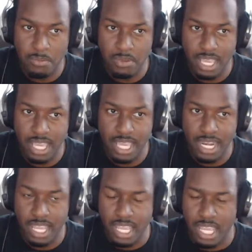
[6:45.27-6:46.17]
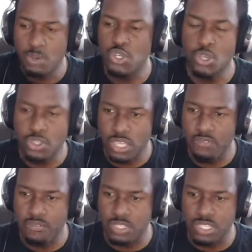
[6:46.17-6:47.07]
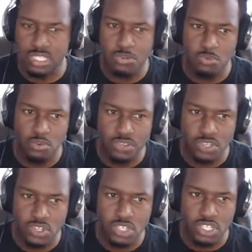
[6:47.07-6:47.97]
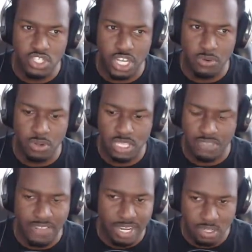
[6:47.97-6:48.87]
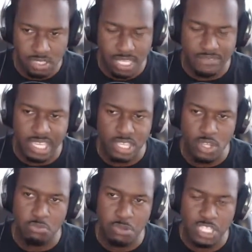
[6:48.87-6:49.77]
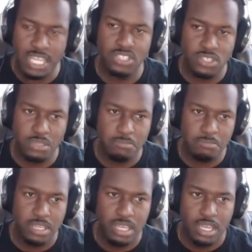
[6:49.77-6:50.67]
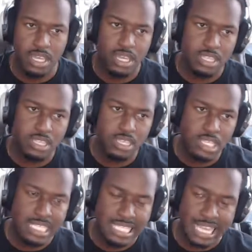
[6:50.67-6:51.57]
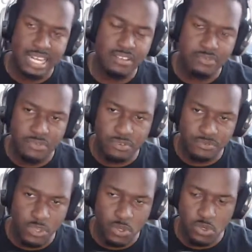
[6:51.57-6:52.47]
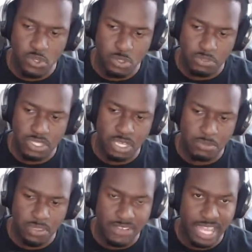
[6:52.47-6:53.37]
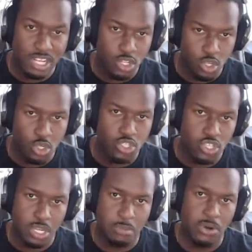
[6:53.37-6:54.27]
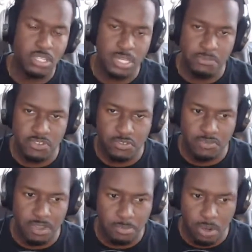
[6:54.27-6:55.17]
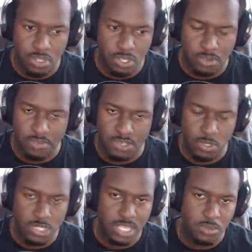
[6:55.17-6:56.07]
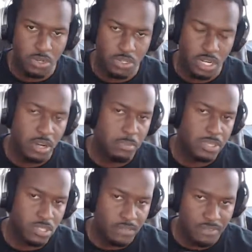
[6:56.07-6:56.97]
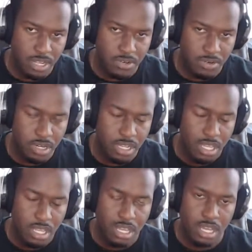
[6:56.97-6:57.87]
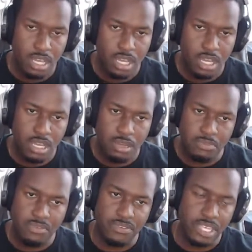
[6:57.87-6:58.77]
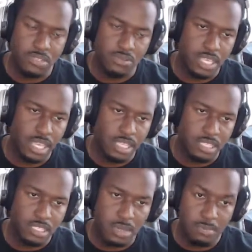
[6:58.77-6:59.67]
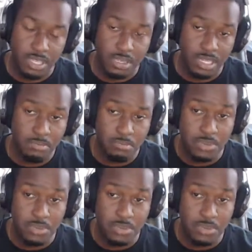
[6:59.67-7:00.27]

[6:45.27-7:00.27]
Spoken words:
And it was a good thing for DC movies, just in general. They've had you know, besides all the negative reviews per se, but they've had a good summer in terms of box office. Suicide Squad is going to end up at 700. BVS was 8 something.